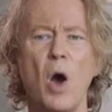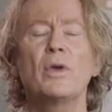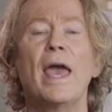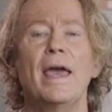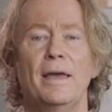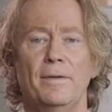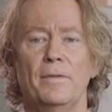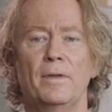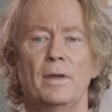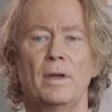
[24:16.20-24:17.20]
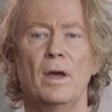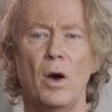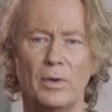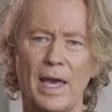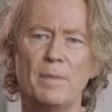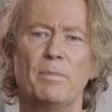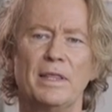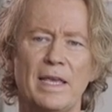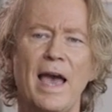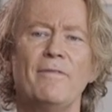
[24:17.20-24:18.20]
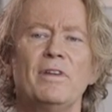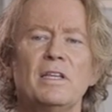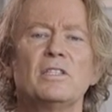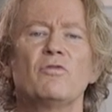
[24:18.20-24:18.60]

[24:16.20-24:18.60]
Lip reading: Okay, but the evidence